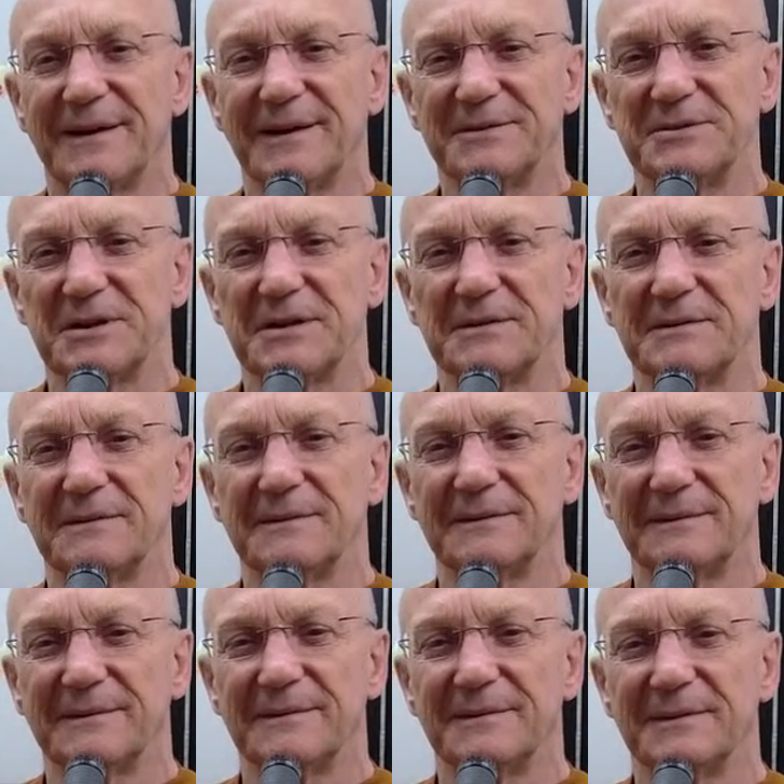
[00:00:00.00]
Ajahn
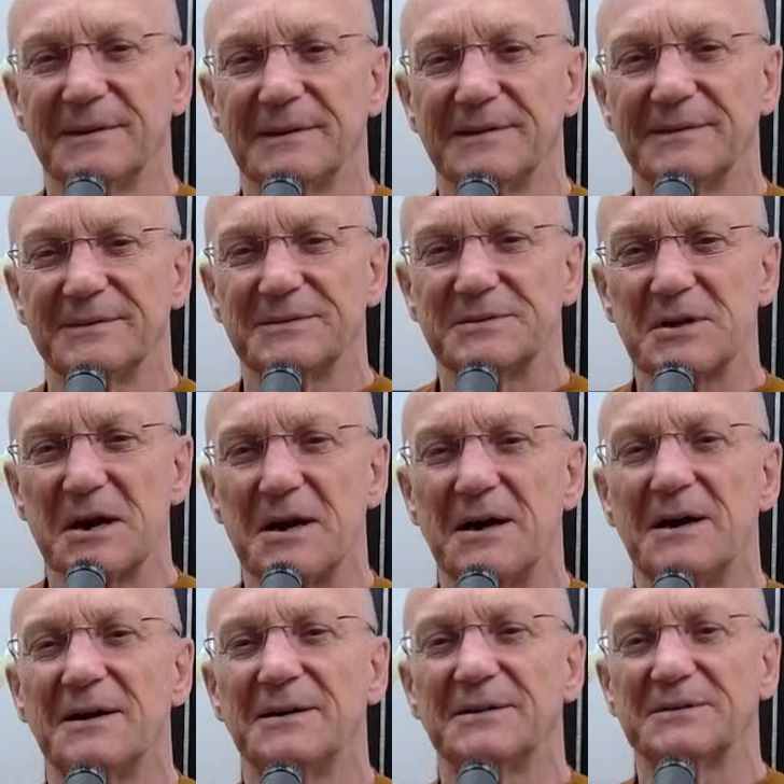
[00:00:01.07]

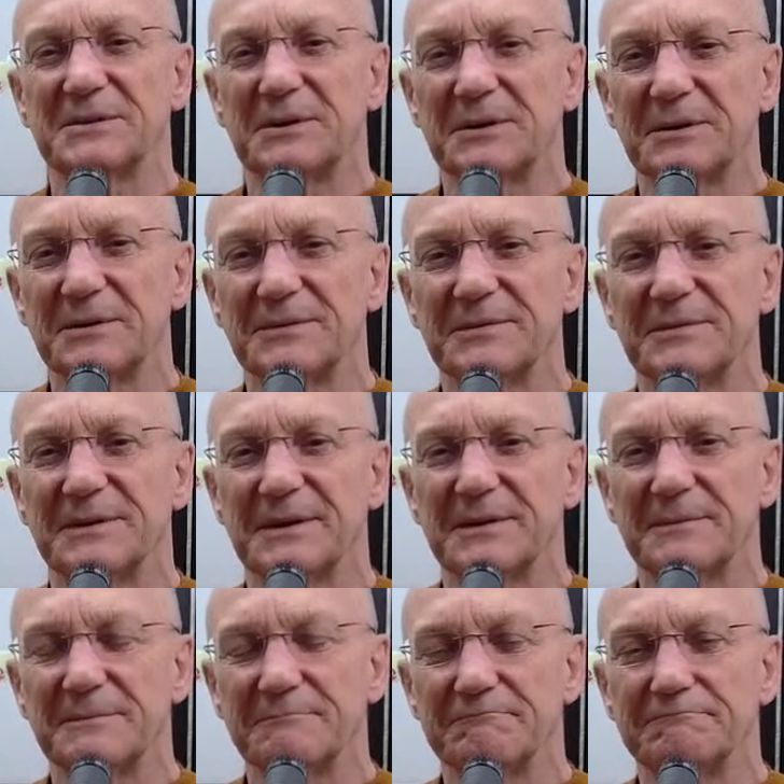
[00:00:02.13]
Chah sort of
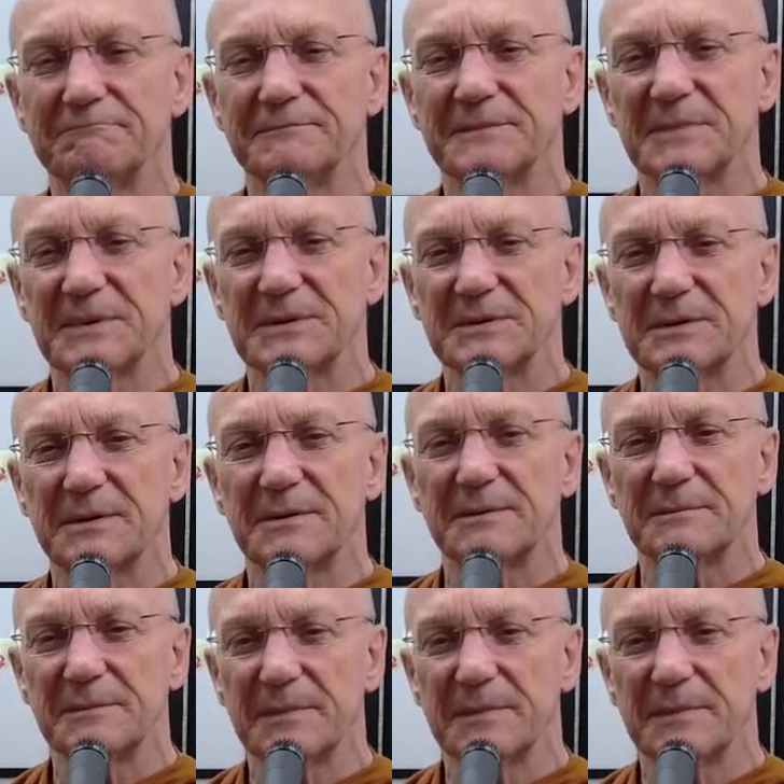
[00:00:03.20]
said,